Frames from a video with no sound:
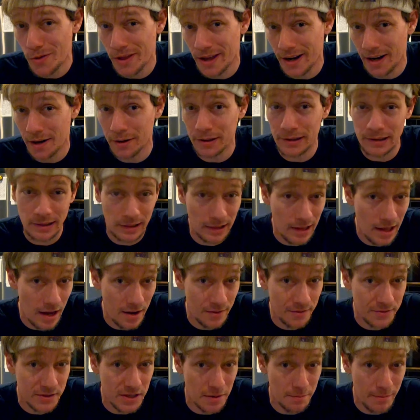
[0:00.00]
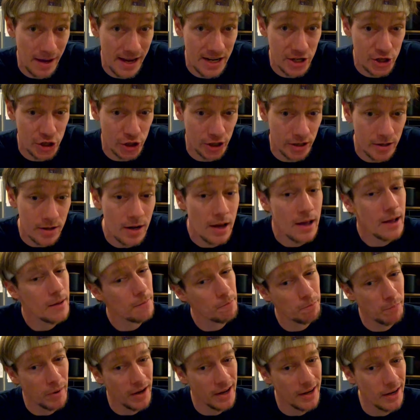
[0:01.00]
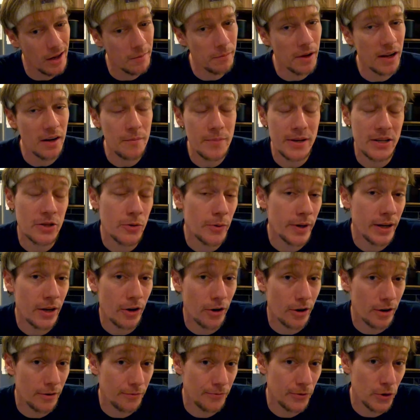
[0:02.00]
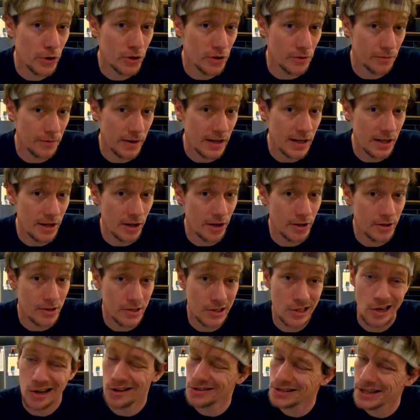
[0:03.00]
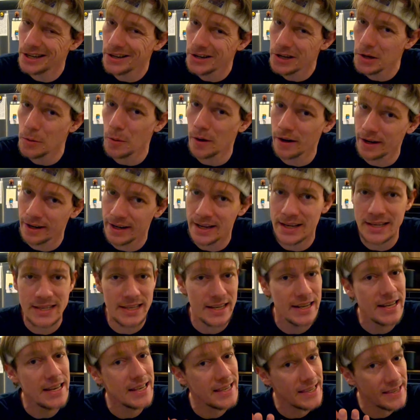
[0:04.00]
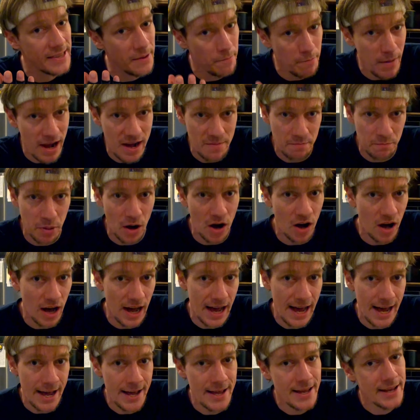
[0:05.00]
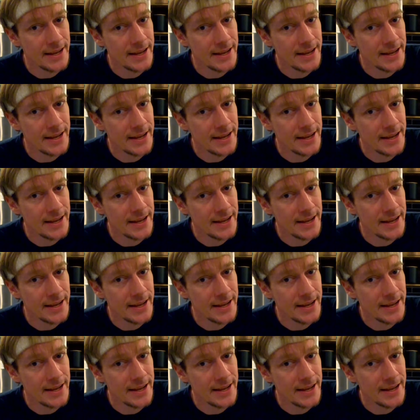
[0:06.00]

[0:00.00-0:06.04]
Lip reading: that I'd love to mention, but I'm going to be doing it on a future video, so I'll tell you what it is. It is the meat pie.